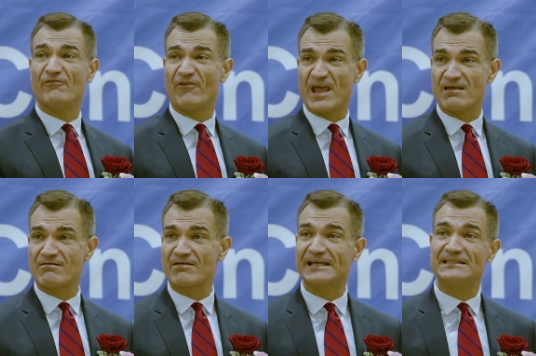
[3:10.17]

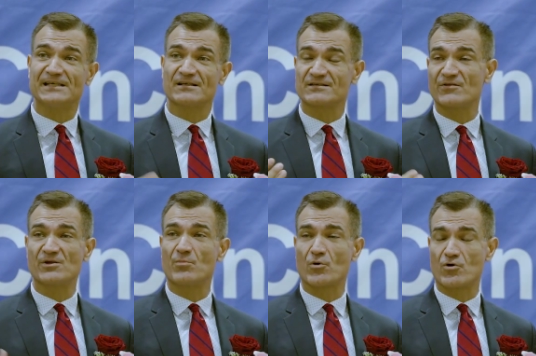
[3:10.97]
faith, ideas on the
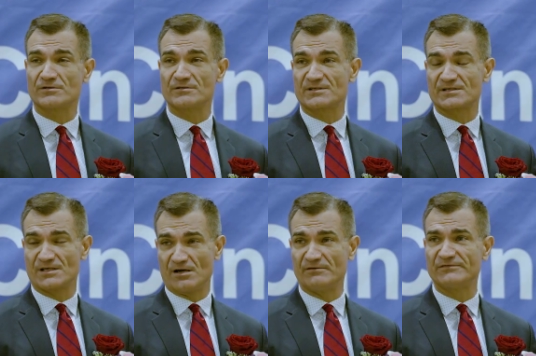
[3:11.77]
importance
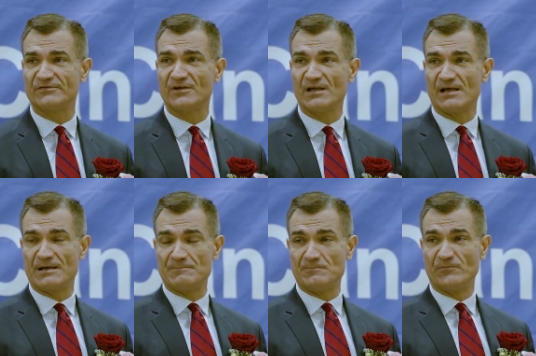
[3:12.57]
of
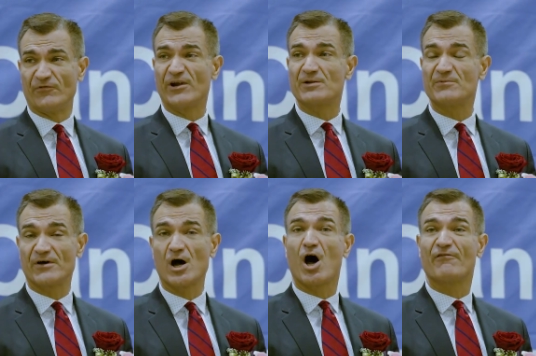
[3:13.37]
freedom
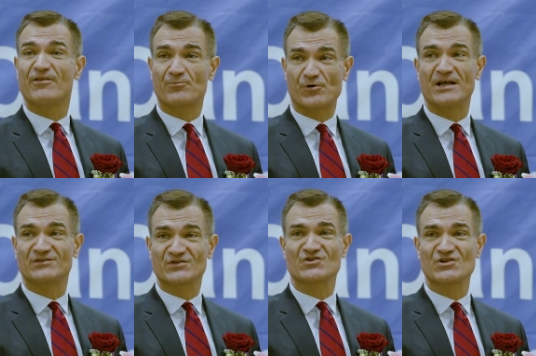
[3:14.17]
of the
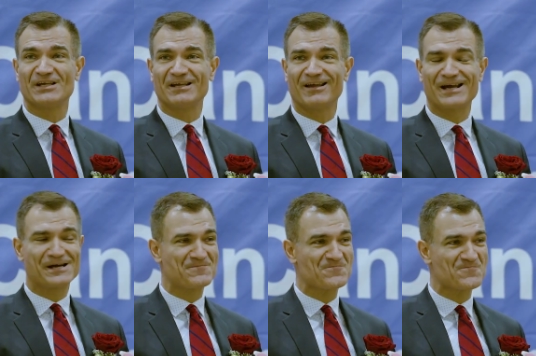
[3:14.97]
press.
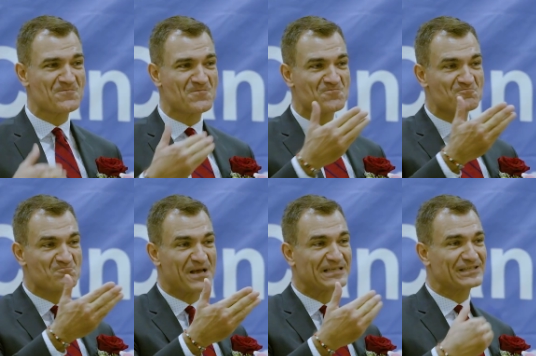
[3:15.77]

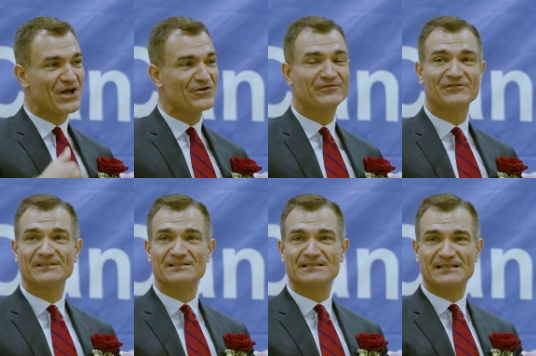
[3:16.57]
Myself
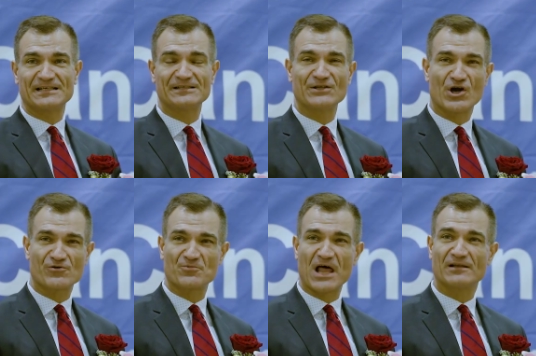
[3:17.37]
and the
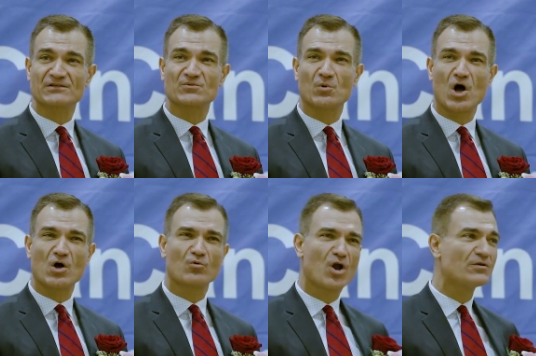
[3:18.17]
Honorable Alice
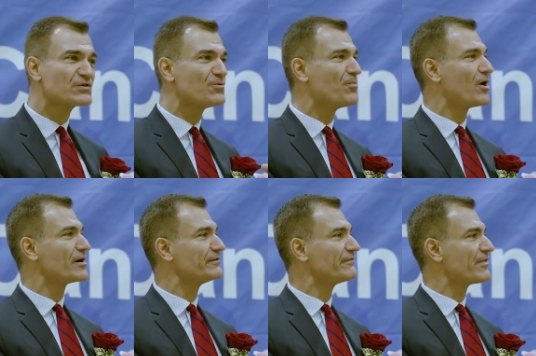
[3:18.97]
Wong were also
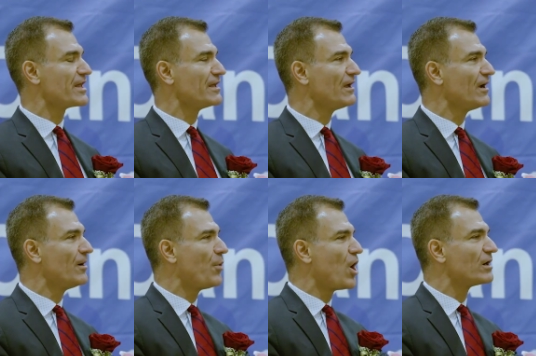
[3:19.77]
part of the
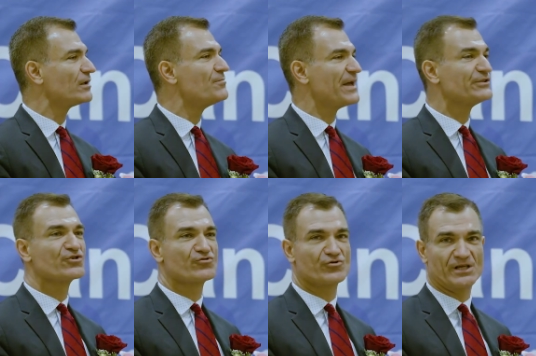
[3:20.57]

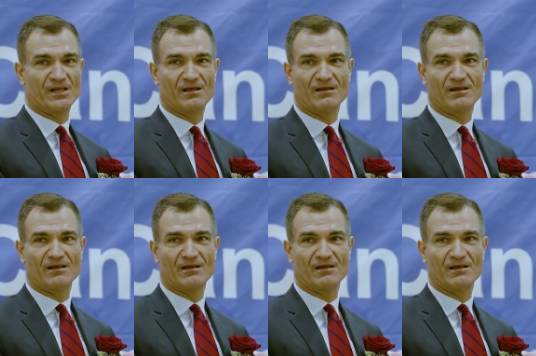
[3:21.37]
parliamentary